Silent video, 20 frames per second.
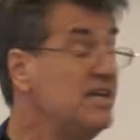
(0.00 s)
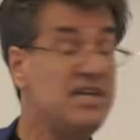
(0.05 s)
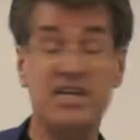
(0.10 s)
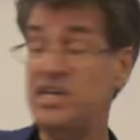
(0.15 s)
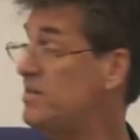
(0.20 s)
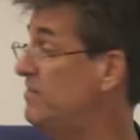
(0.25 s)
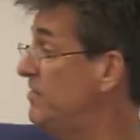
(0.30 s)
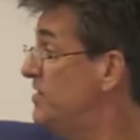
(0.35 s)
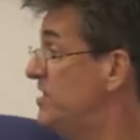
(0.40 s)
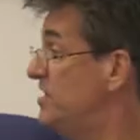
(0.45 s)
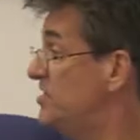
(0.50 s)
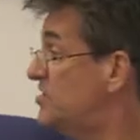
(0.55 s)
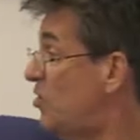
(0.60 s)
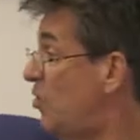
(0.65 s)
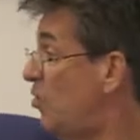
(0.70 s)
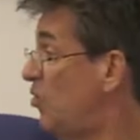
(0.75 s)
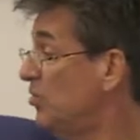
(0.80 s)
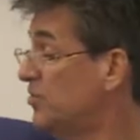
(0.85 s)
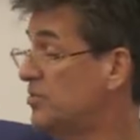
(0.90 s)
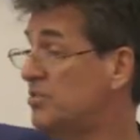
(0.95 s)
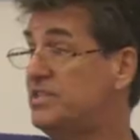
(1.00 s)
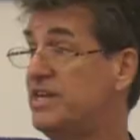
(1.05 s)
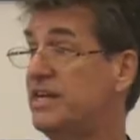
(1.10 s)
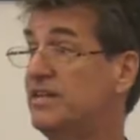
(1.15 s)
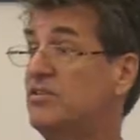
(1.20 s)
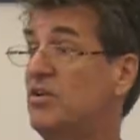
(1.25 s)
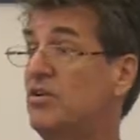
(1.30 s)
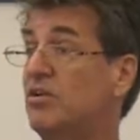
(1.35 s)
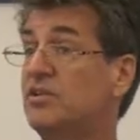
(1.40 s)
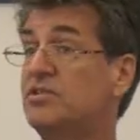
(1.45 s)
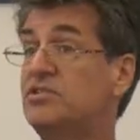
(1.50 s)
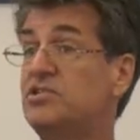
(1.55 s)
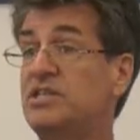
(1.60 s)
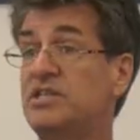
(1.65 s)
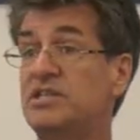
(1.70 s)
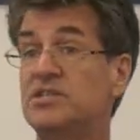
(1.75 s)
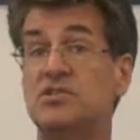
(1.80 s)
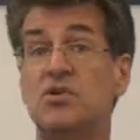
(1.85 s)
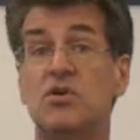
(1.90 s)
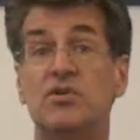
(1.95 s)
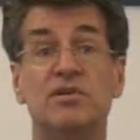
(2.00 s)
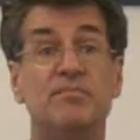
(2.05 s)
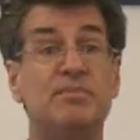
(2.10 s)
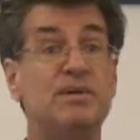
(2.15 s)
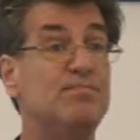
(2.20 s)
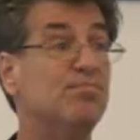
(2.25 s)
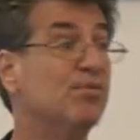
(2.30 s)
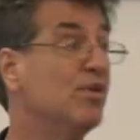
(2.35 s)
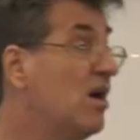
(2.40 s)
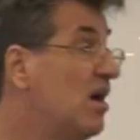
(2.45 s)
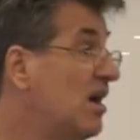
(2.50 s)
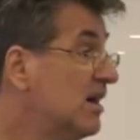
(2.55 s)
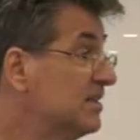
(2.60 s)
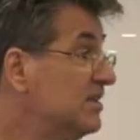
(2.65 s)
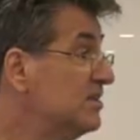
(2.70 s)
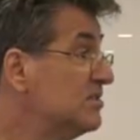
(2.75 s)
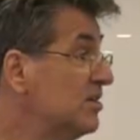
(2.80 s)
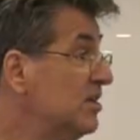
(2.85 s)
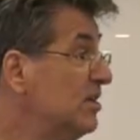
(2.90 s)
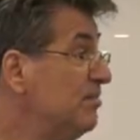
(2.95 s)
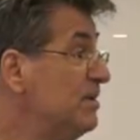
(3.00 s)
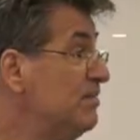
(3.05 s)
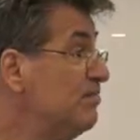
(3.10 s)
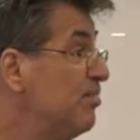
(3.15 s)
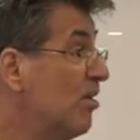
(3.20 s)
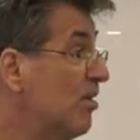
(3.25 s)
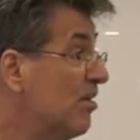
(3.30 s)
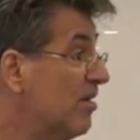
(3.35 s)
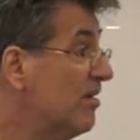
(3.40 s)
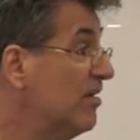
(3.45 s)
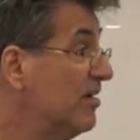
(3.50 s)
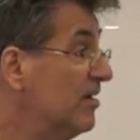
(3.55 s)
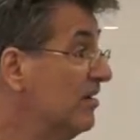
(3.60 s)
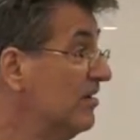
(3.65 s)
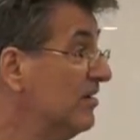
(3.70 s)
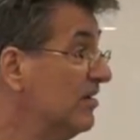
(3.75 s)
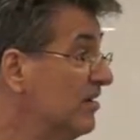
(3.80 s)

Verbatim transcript: even this older technology is going to be blocked. It's going to be barred.